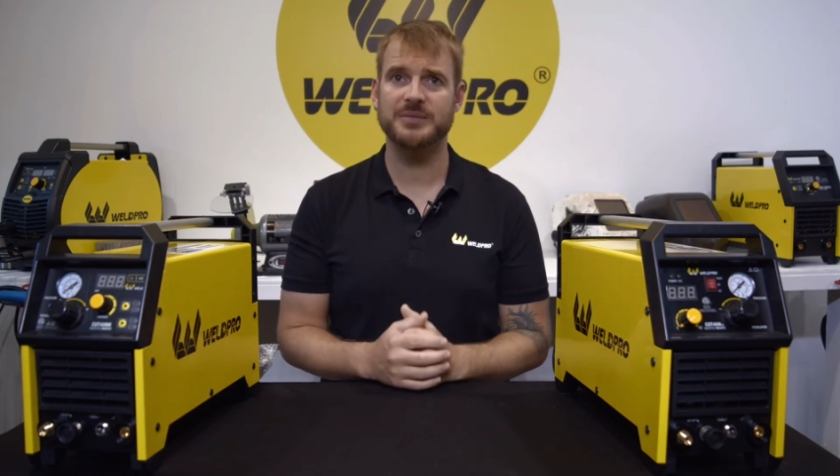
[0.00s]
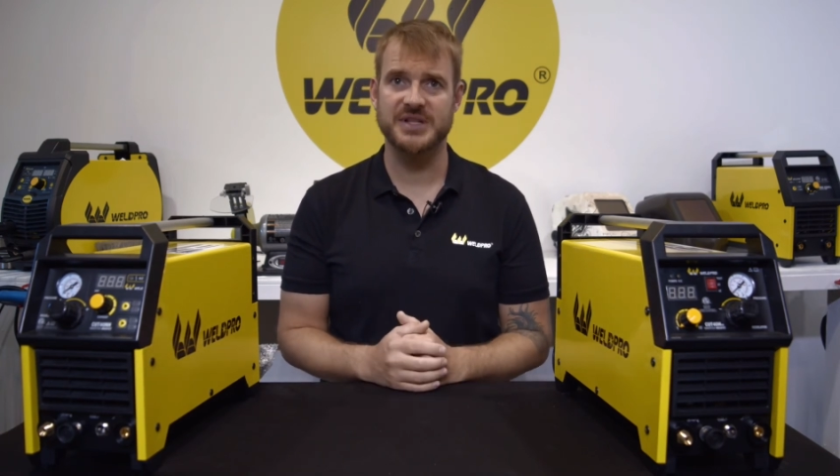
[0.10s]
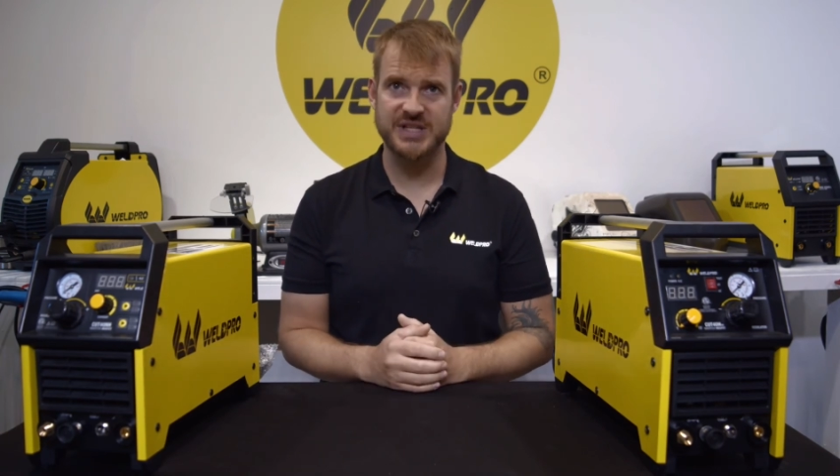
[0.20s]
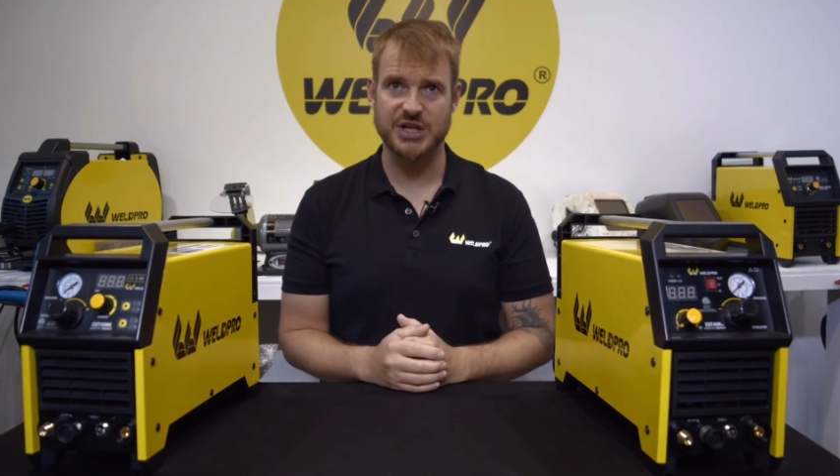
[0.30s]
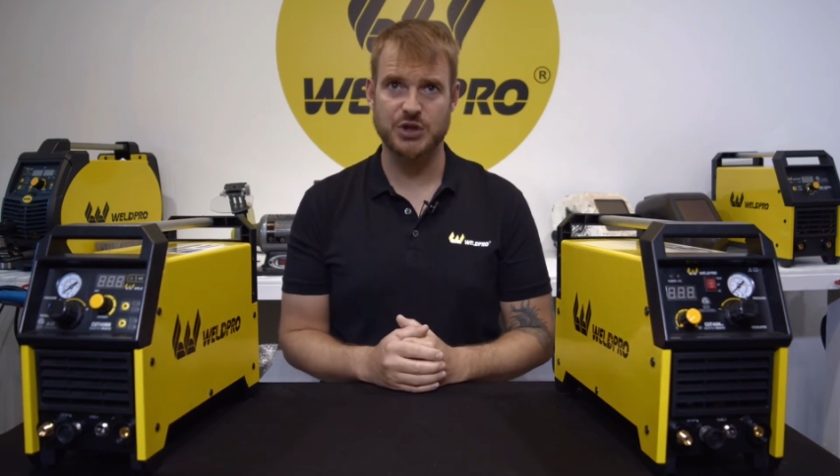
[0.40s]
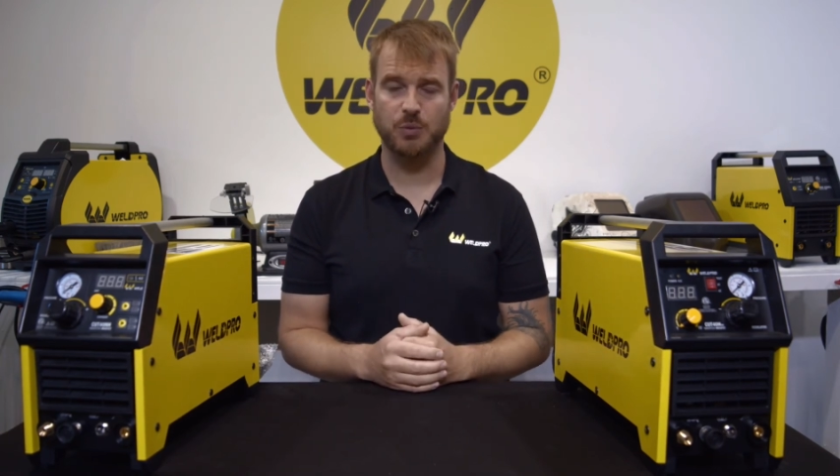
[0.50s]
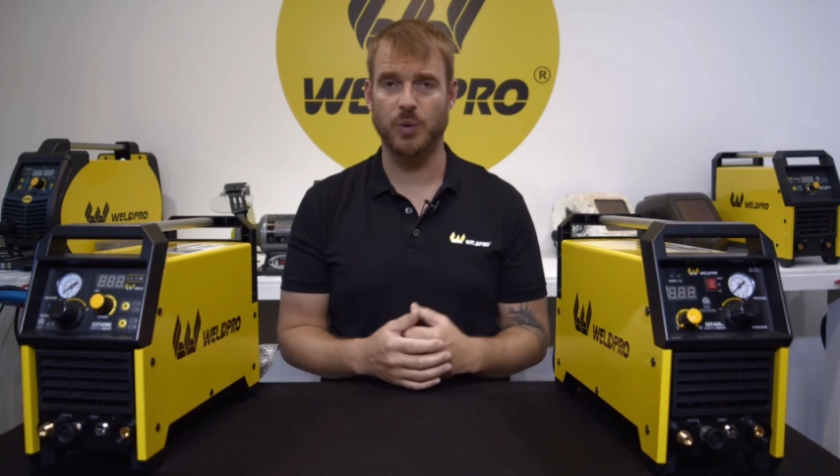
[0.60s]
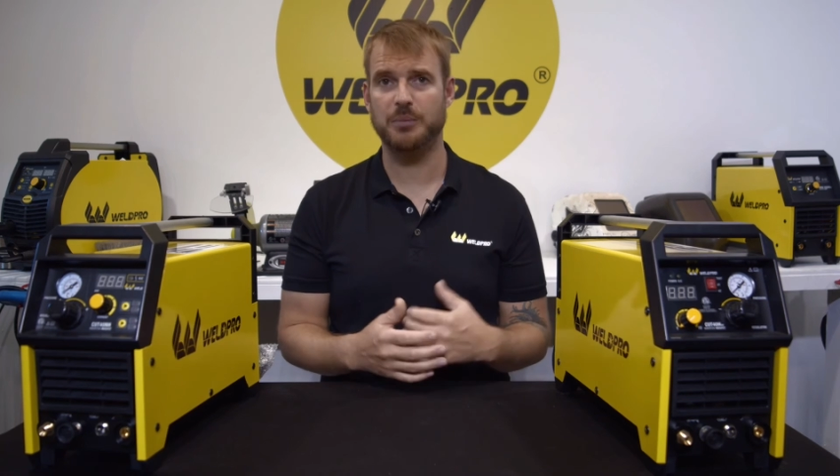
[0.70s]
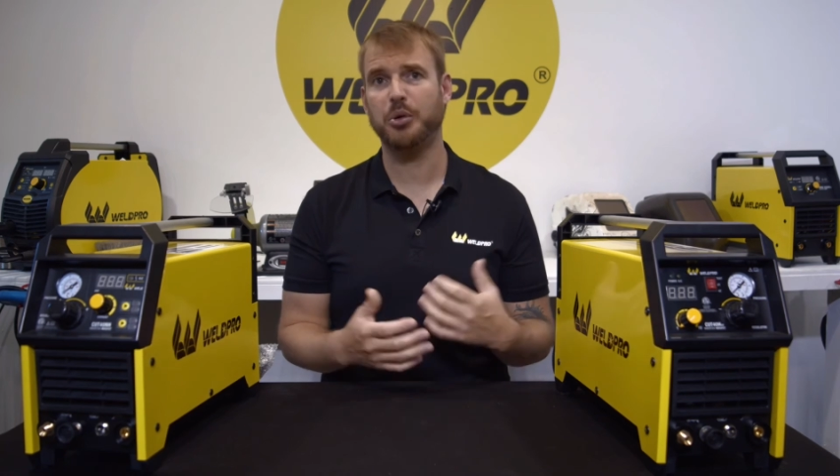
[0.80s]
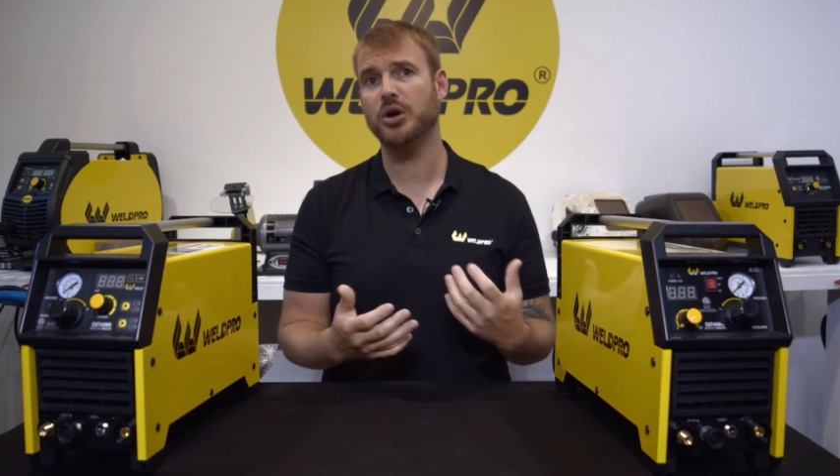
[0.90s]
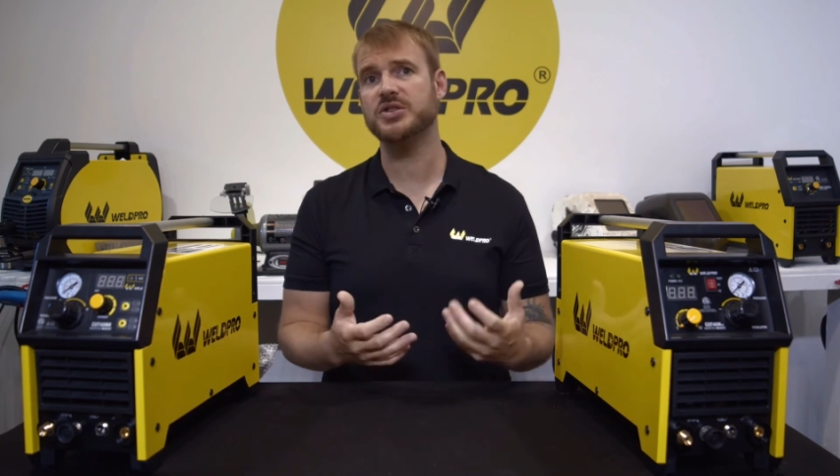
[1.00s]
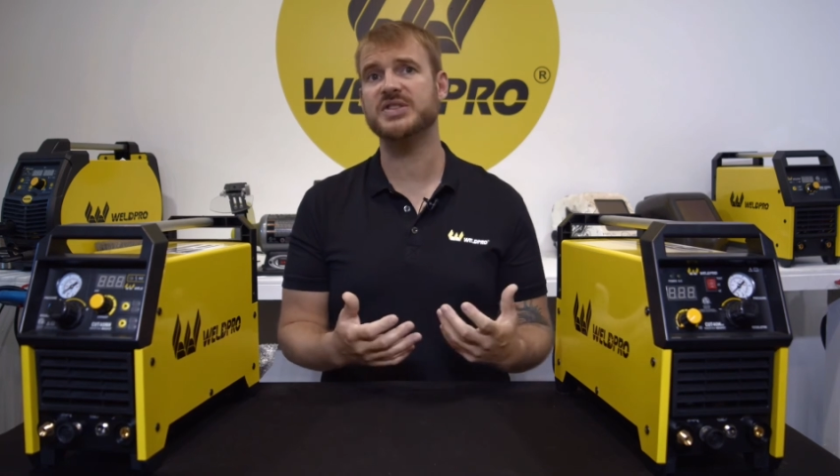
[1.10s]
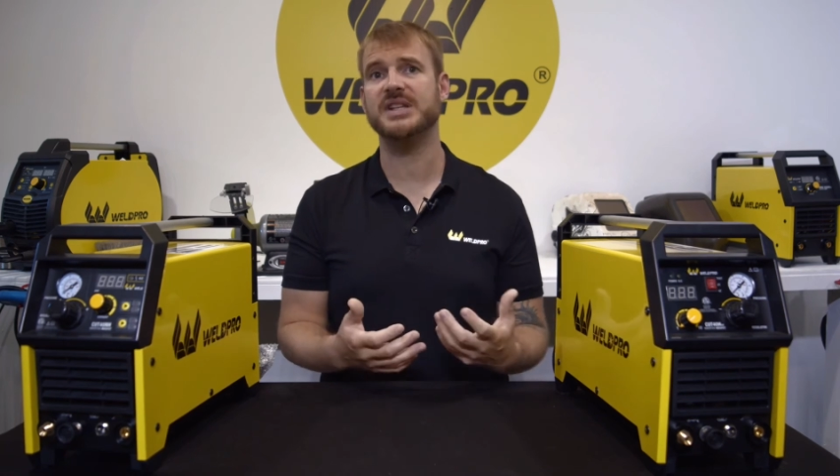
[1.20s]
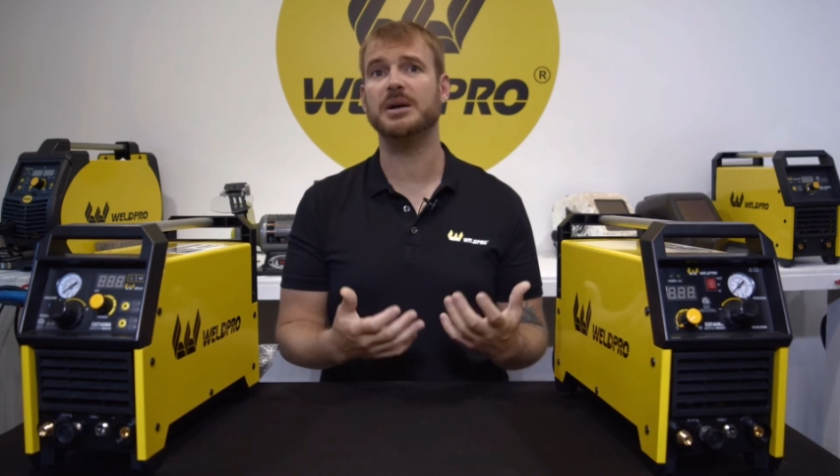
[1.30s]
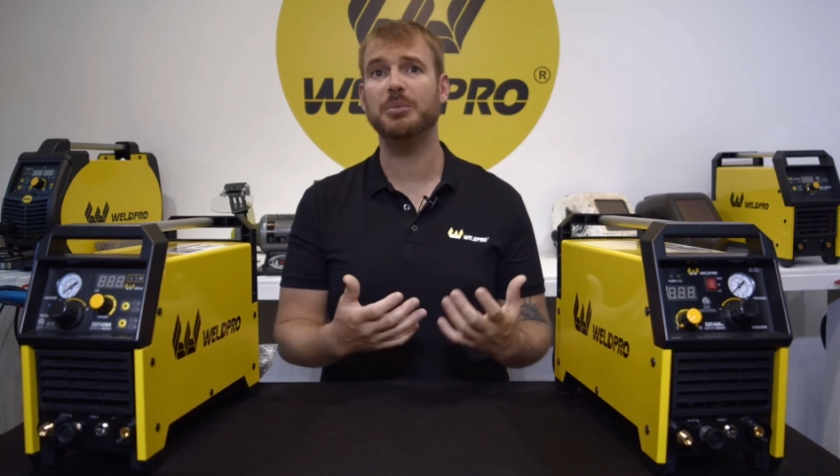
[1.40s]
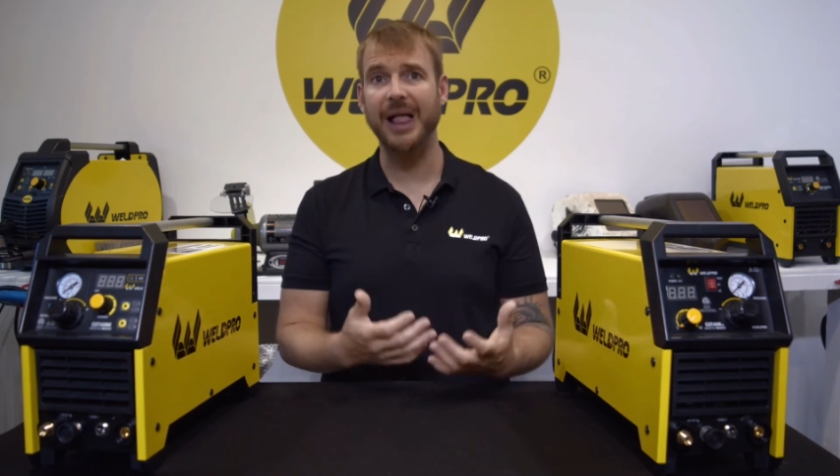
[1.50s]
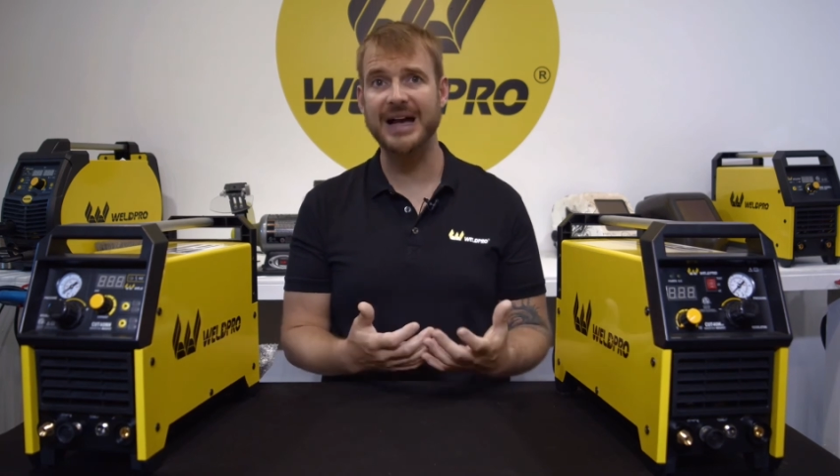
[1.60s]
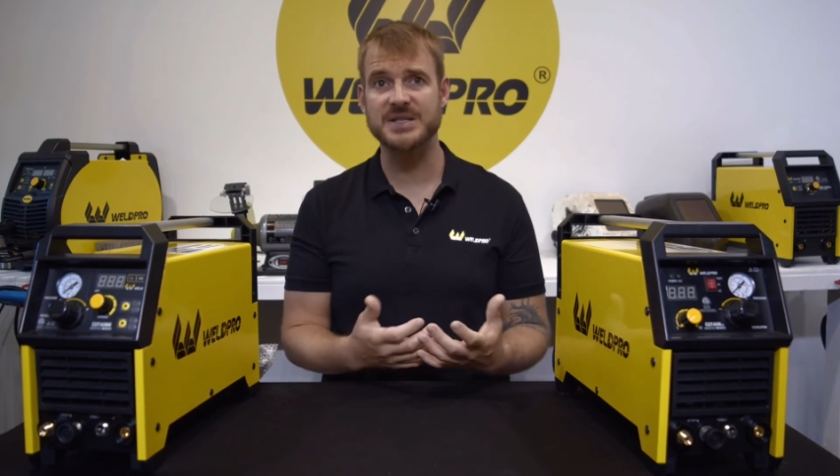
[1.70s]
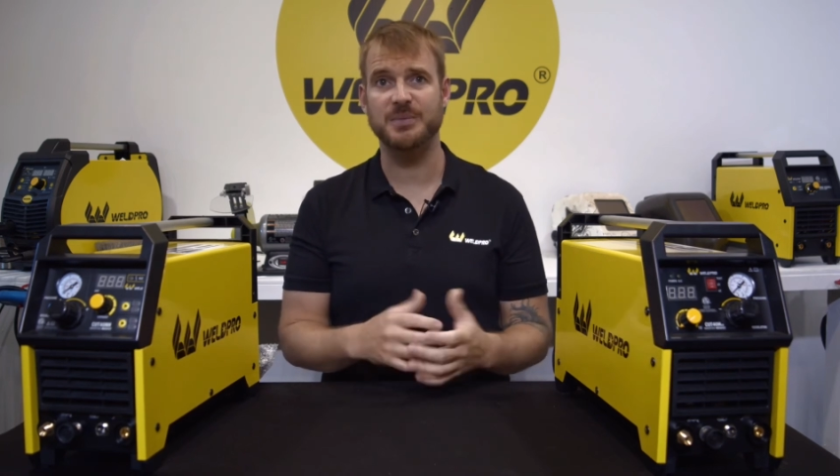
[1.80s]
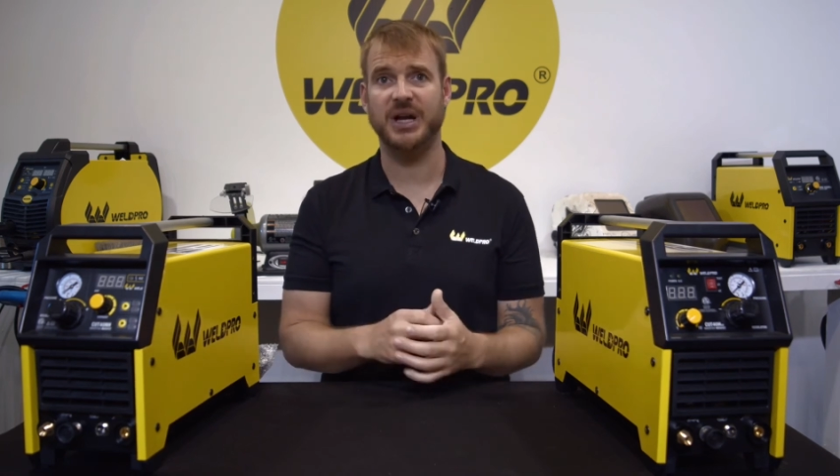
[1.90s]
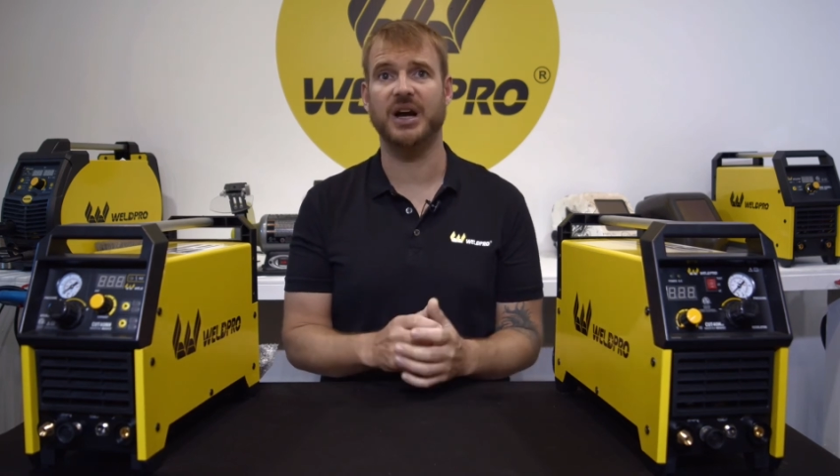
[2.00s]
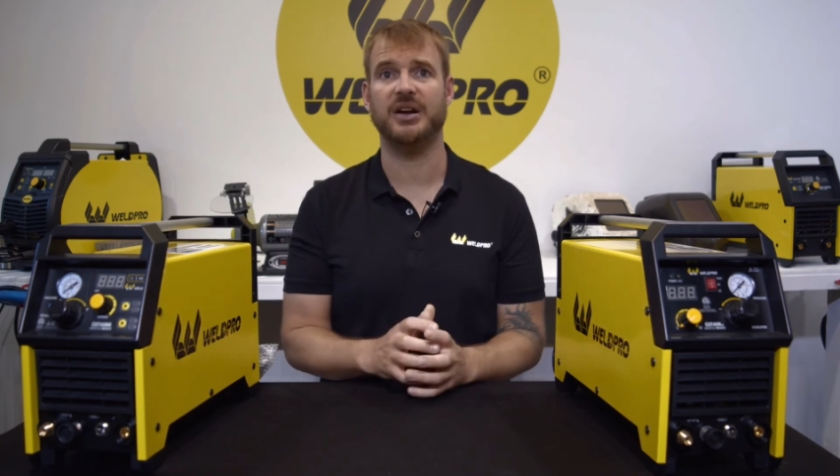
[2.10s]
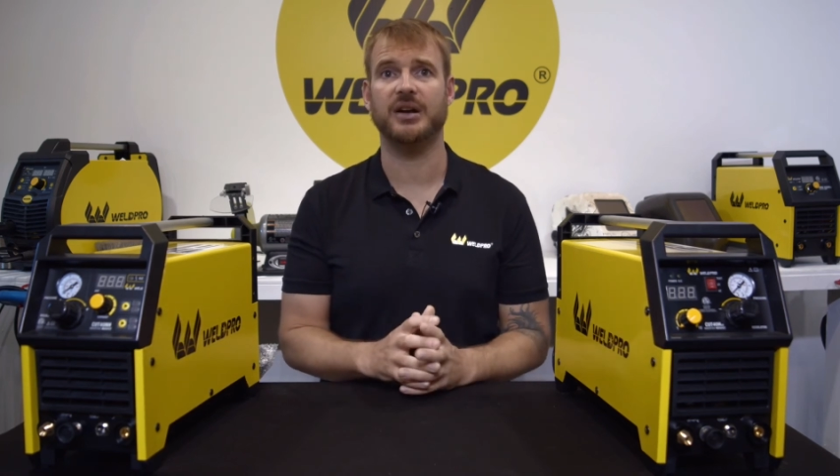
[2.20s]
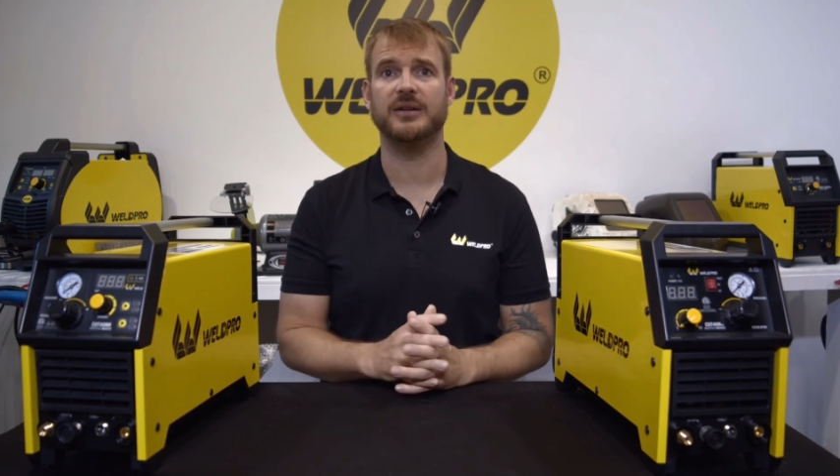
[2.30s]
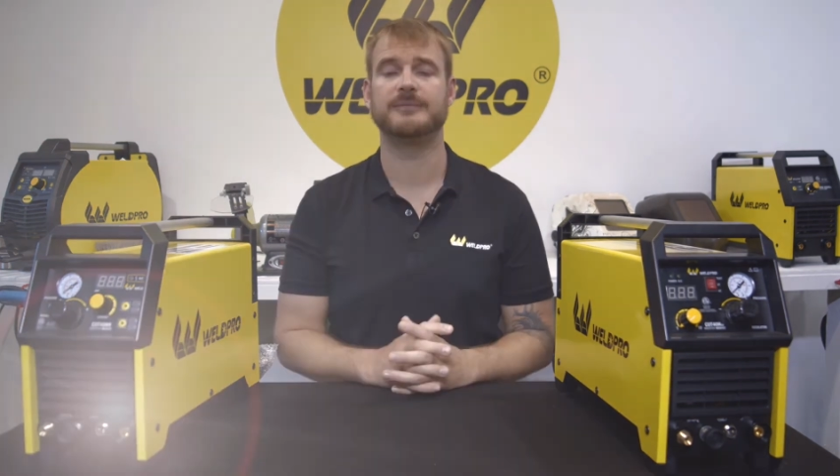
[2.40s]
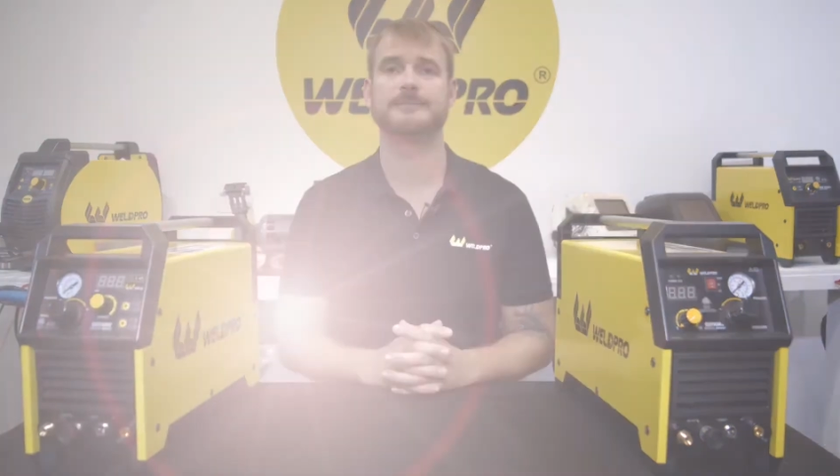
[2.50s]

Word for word: decision when purchasing a plasma cutter.